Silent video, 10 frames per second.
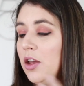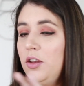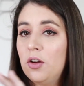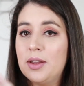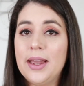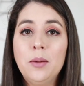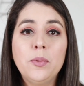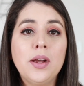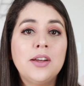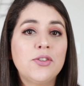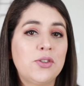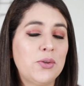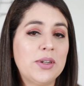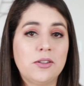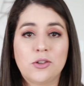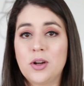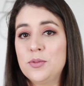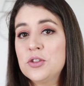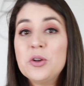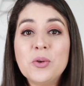your cameras to
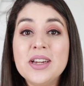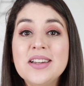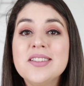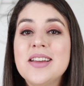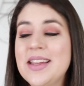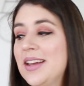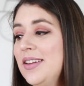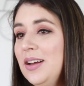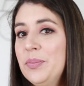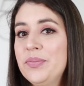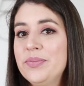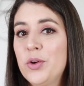Instagram stories and um,